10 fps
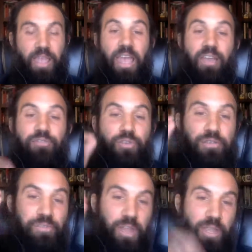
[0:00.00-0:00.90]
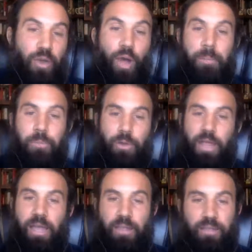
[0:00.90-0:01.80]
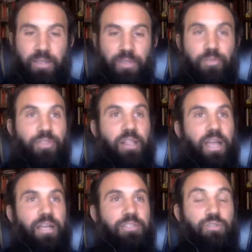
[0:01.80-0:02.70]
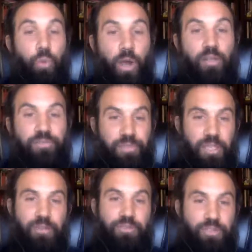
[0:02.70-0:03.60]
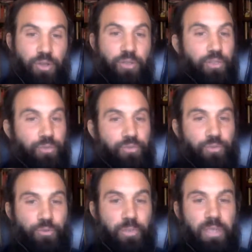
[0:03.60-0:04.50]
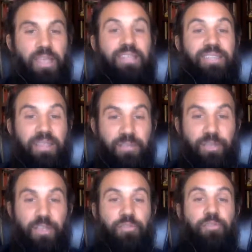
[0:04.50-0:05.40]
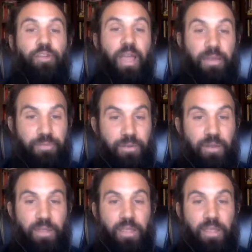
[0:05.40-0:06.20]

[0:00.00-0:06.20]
Every video I put out for the last twelve years on YouTube is living forever.